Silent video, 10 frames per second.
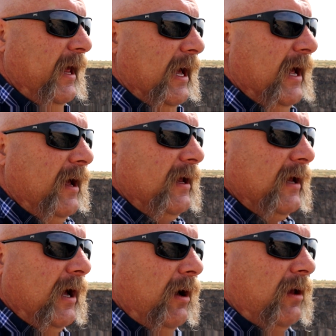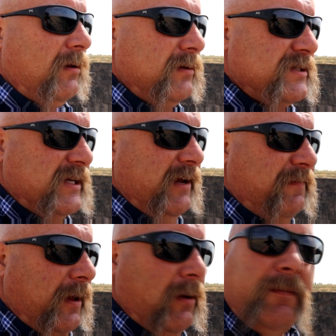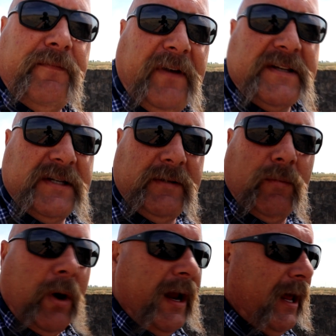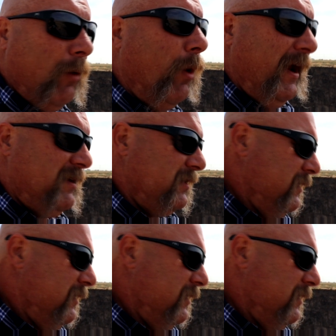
uh, I'll see if they'll fix it while I wait.